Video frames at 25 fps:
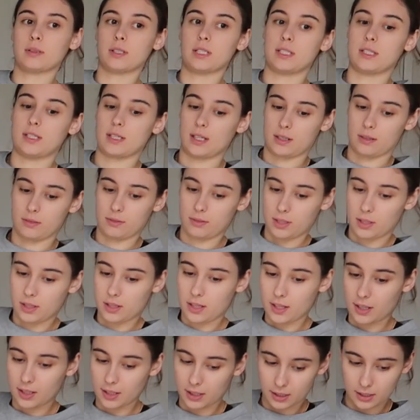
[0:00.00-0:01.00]
because I don't think
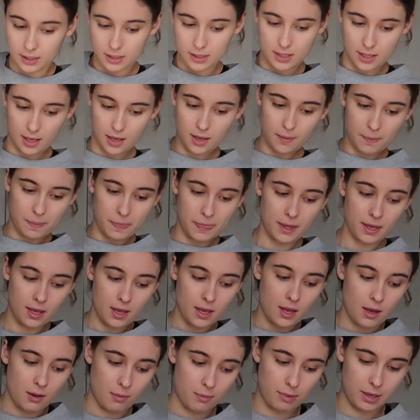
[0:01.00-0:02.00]
we cleaned it.
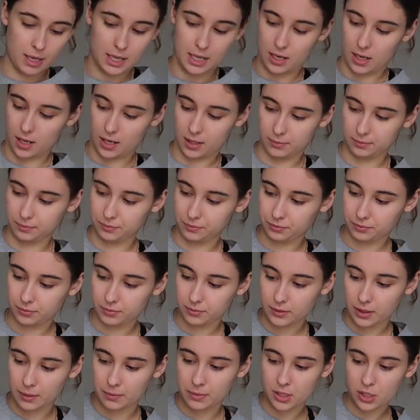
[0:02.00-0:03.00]
But um,
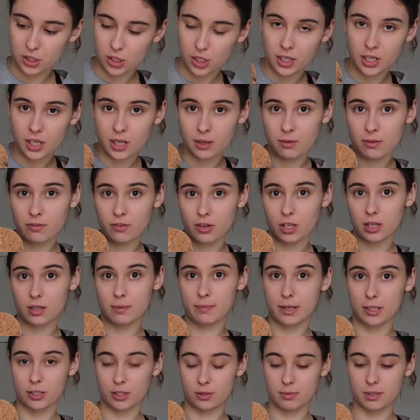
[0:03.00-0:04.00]
I'm just trying to move all the
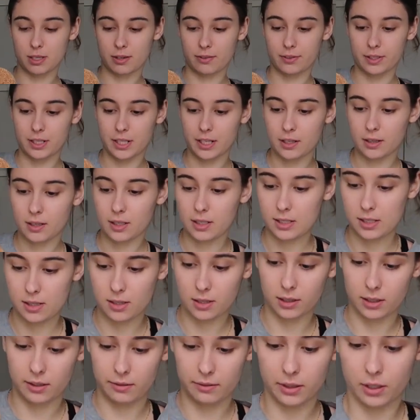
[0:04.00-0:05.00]
bedroom stuff in here because
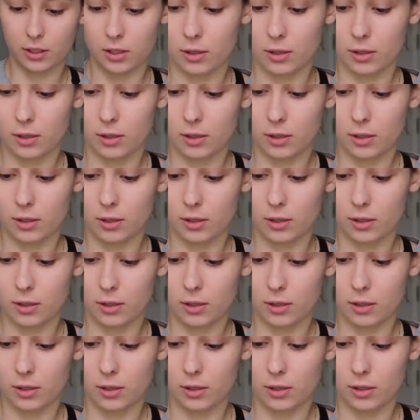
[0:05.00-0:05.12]
the living